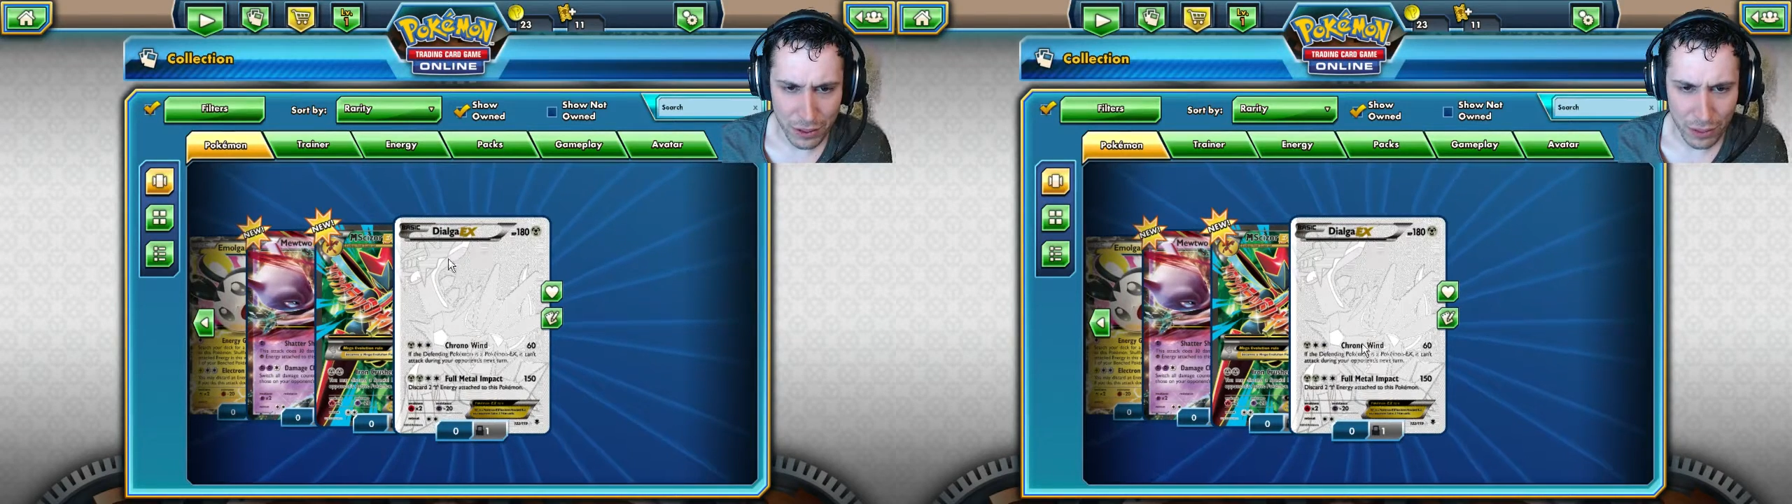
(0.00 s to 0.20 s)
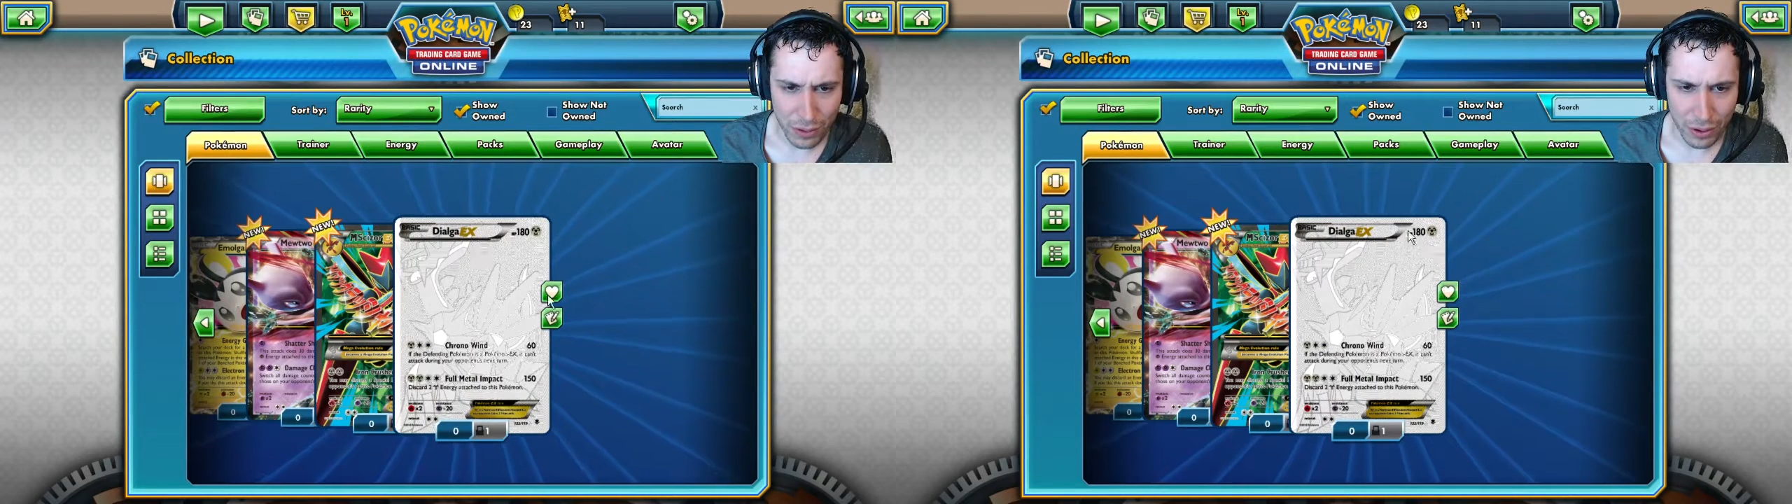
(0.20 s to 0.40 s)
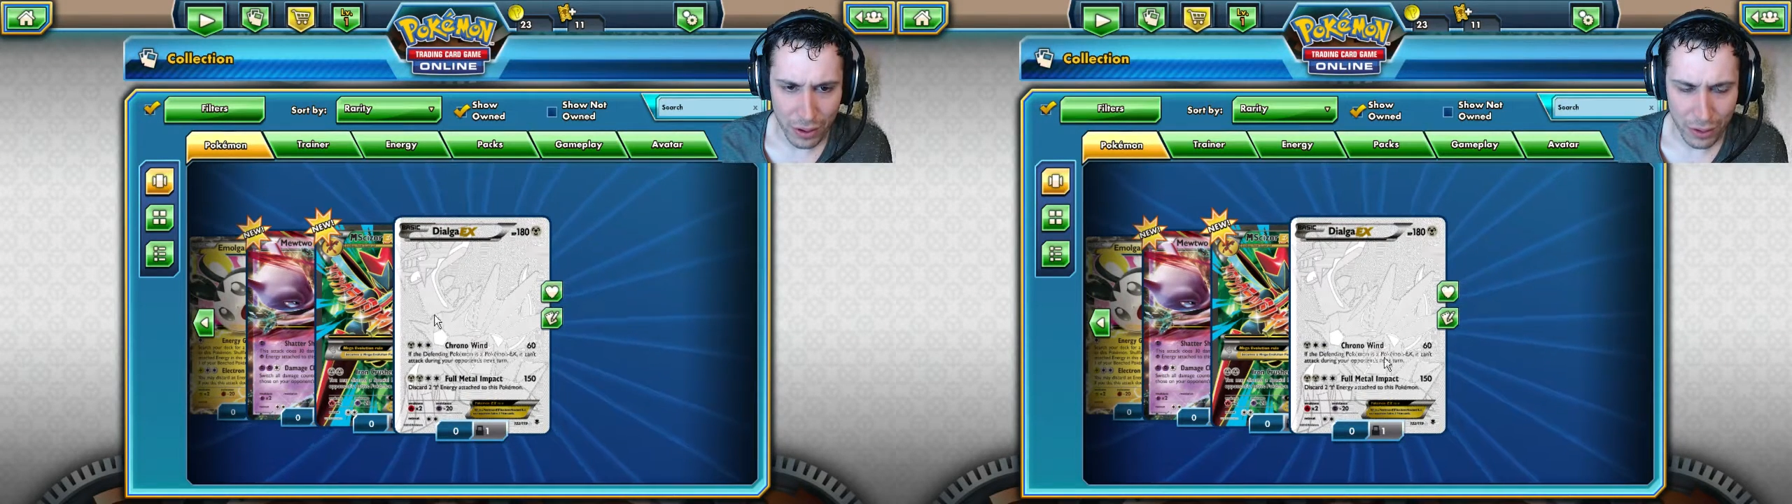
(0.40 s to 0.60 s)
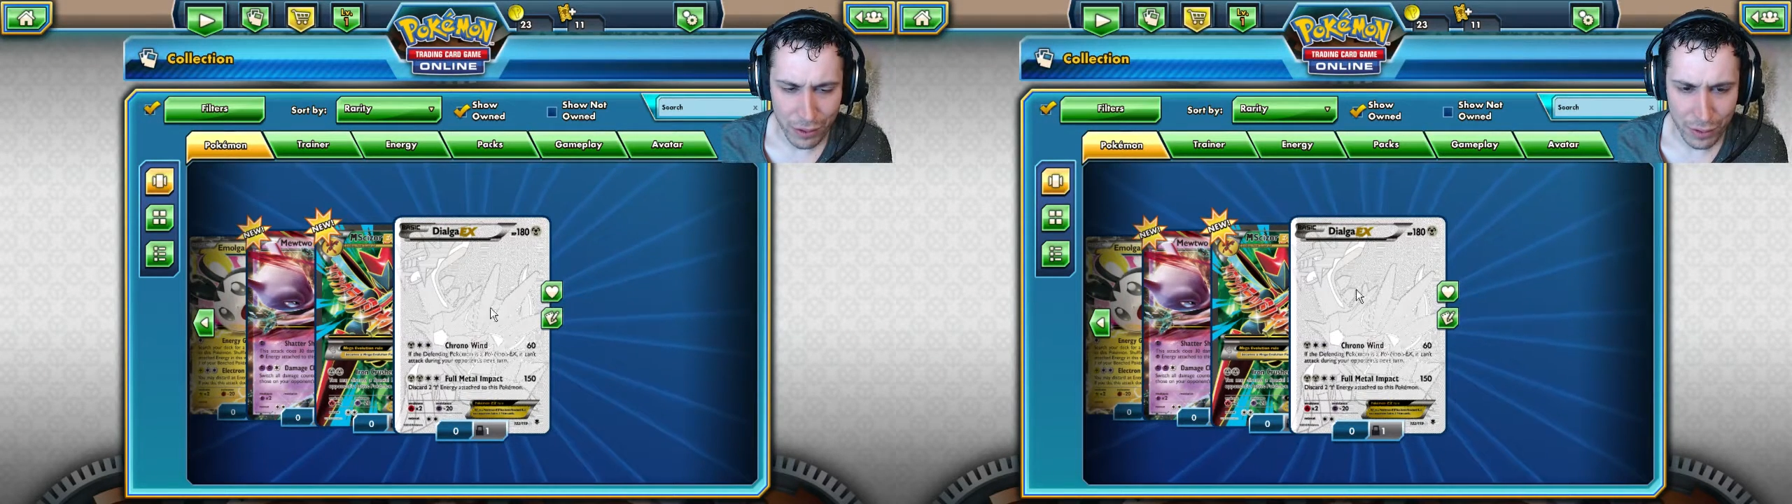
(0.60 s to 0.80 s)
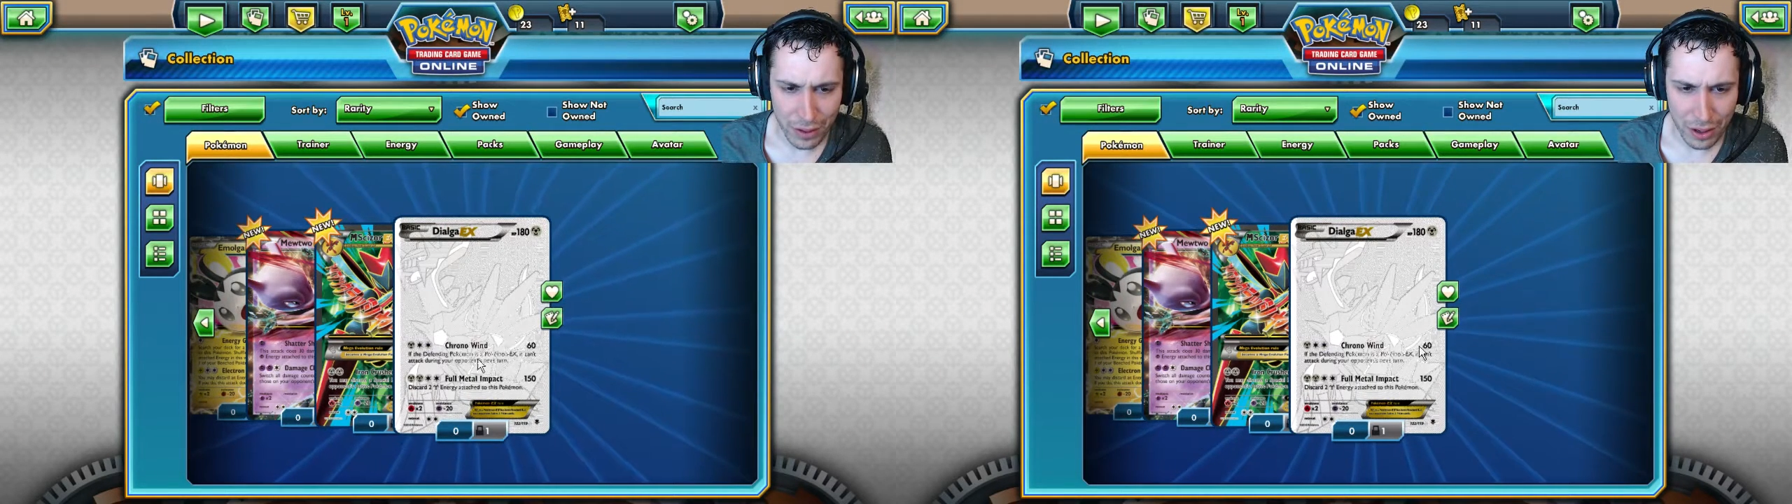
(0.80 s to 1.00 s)
like where I got that
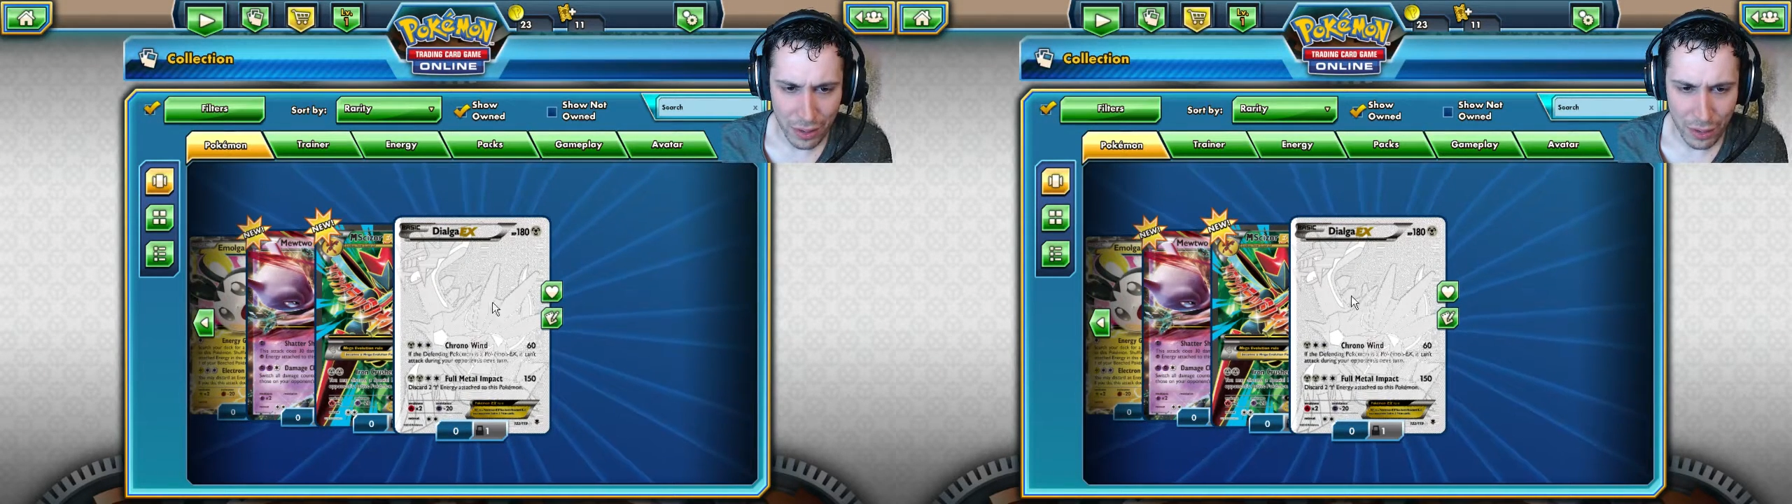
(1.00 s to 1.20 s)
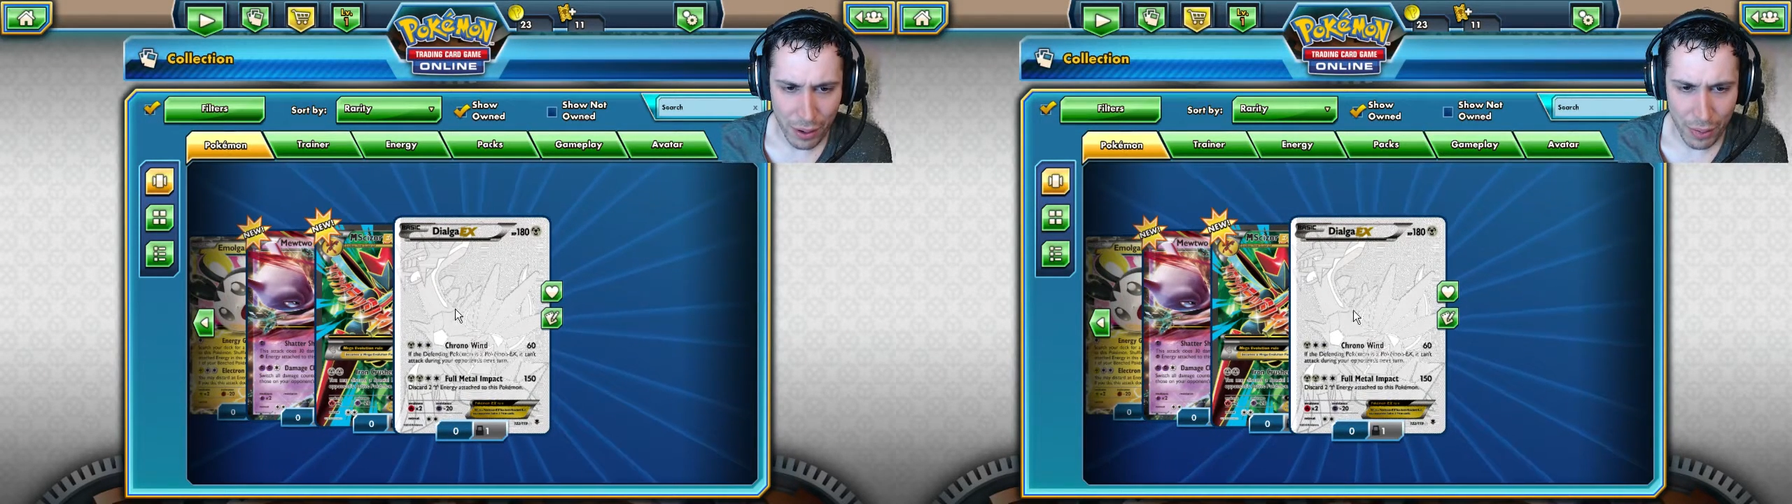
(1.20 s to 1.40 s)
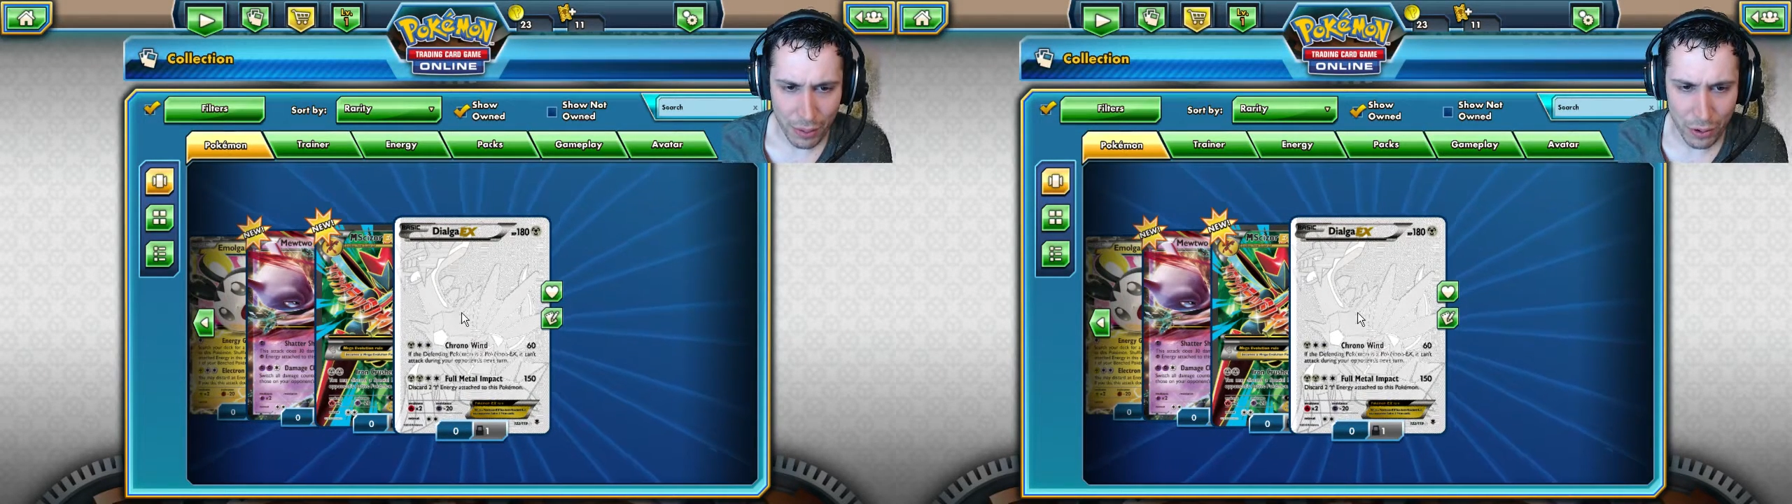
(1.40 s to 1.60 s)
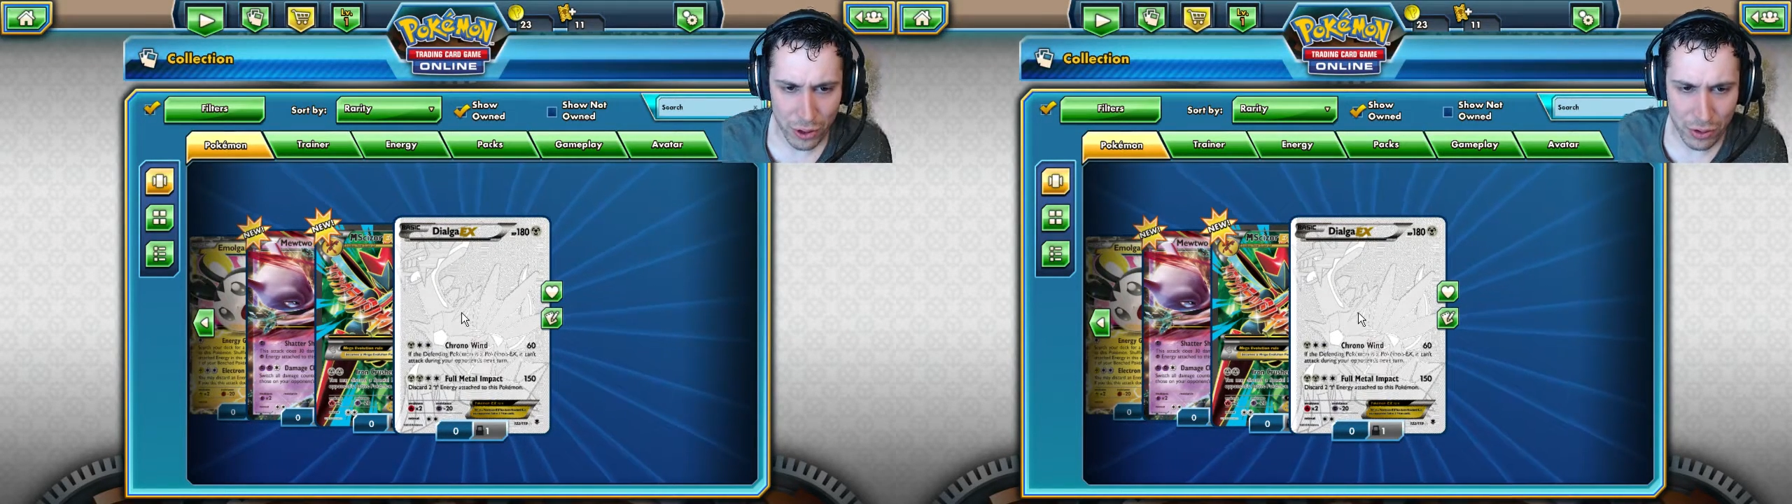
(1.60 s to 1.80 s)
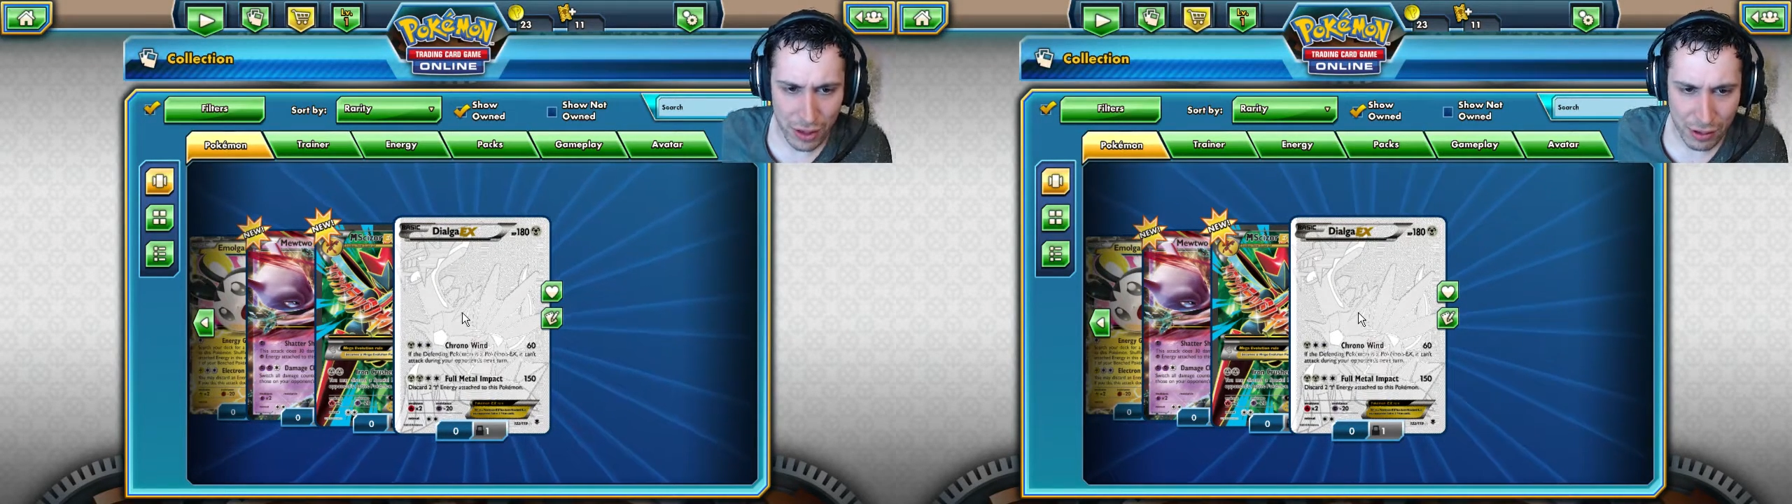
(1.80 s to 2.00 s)
from, I'm not
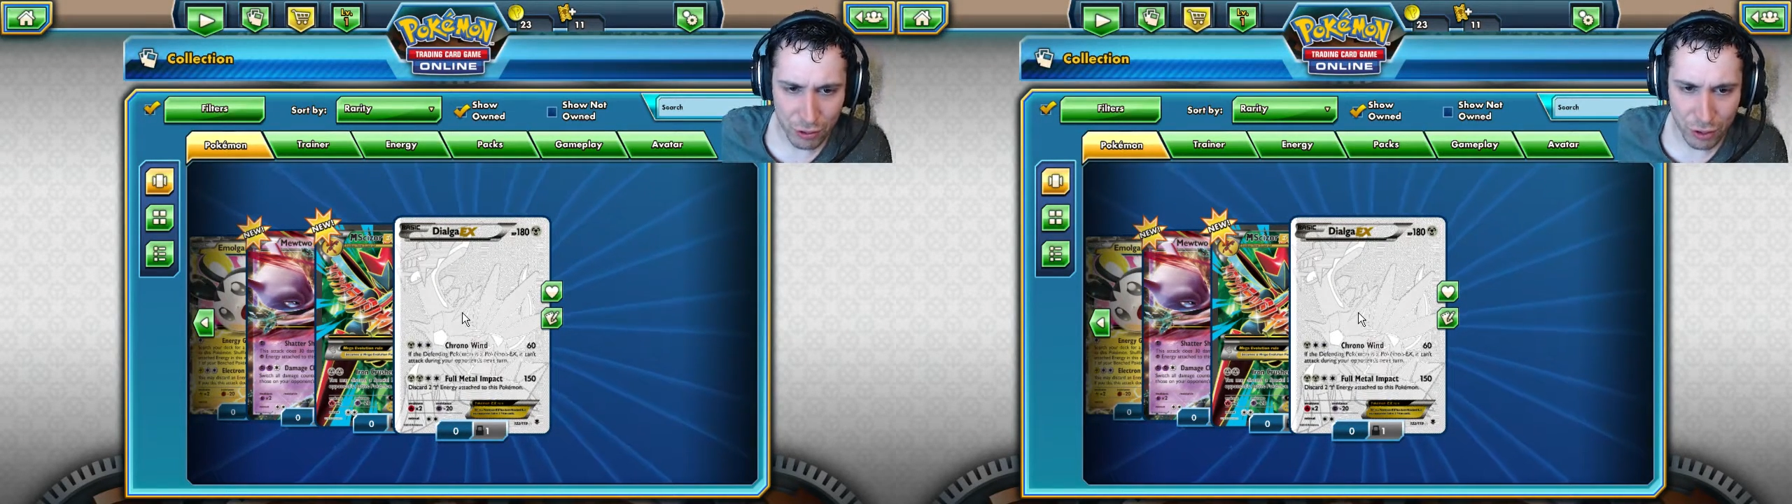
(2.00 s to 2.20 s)
sure if that was through